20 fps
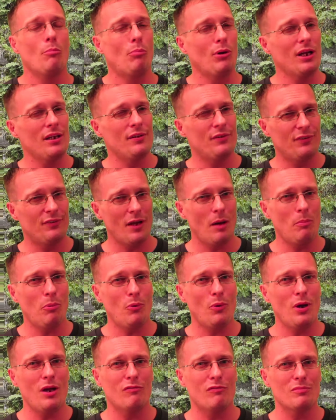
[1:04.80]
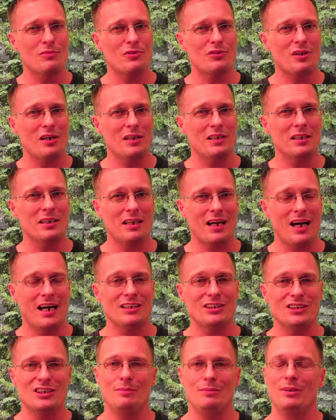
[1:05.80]
but I step away from studying
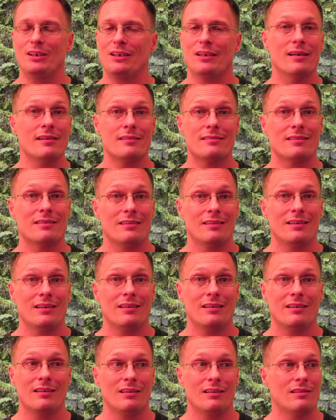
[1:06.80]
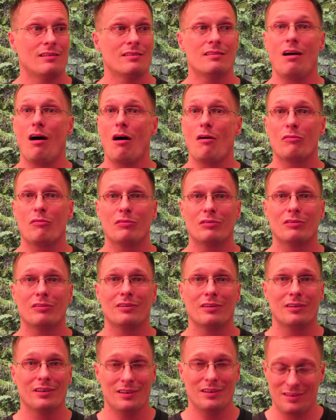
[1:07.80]
kanji because it's tough,
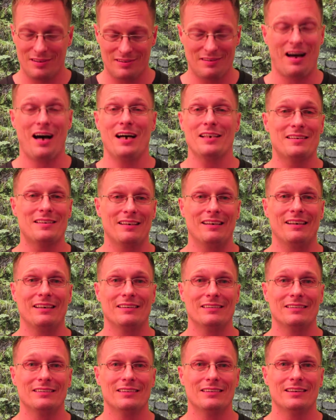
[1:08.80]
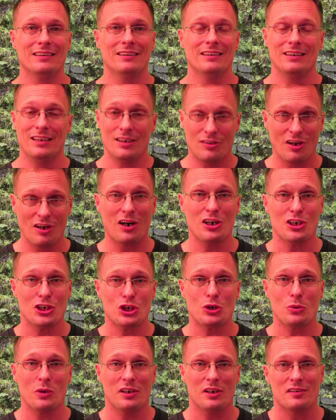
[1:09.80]
it's daunting, it's
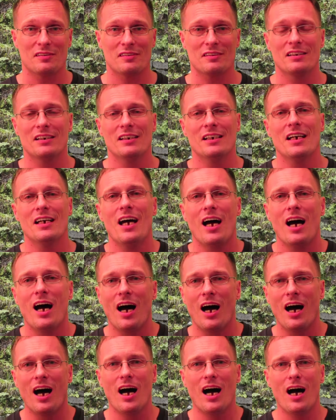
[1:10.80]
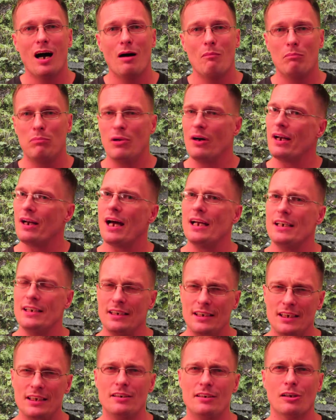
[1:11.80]
arduous, but I
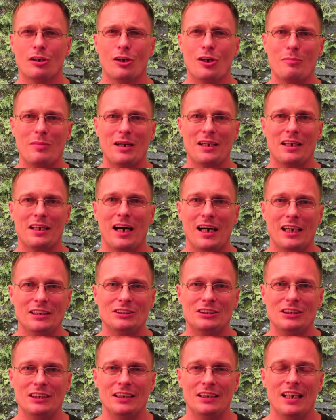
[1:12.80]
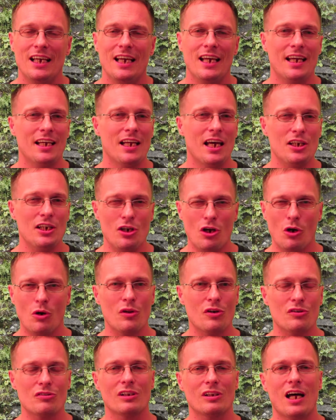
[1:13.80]
need to learn my kanji. And I know
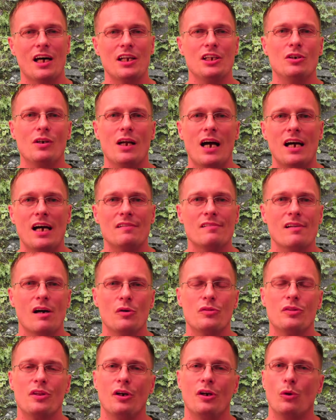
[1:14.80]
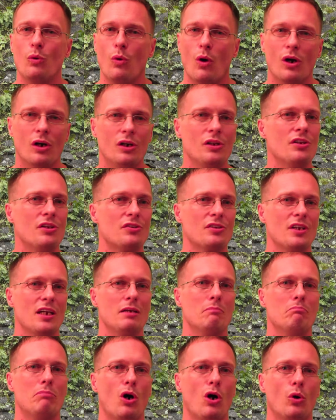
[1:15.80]
there's a lot of you guys out there who are in the
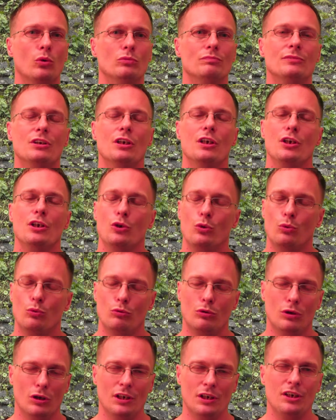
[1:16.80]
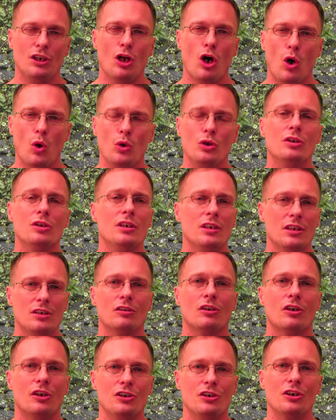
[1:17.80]
same boat. You really know you need to
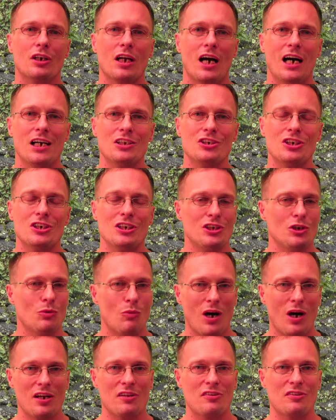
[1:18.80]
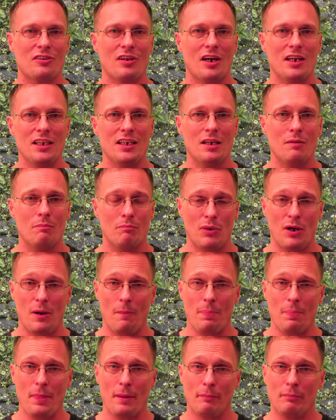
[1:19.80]
learn your kanji and you want to study it, but
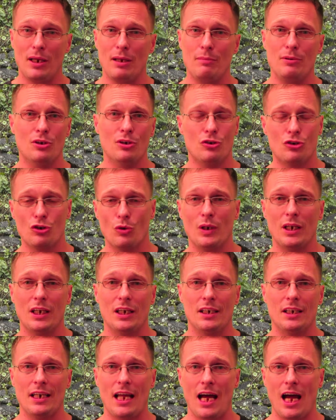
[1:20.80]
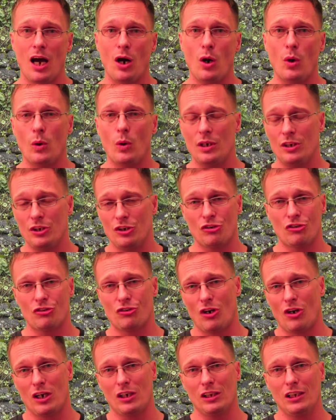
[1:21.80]
maybe you're doing it now and you're
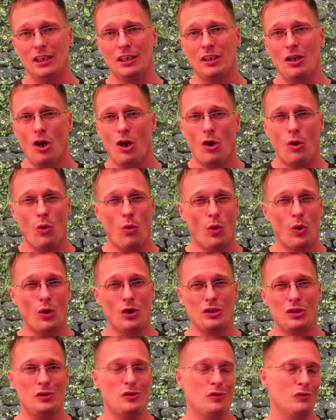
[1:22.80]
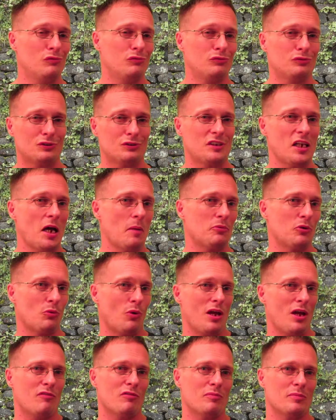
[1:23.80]
struggling, or you've stepped
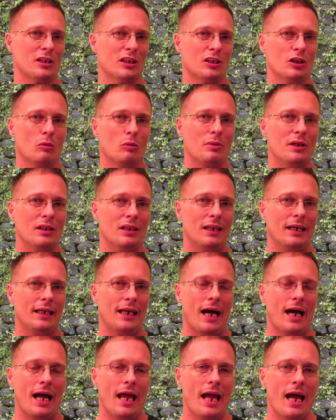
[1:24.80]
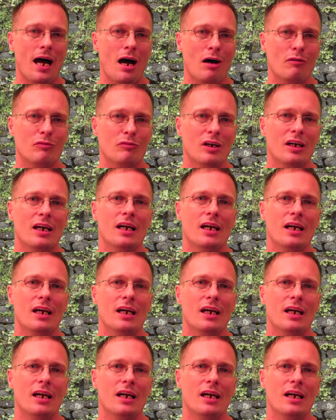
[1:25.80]
away from it a little bit like I have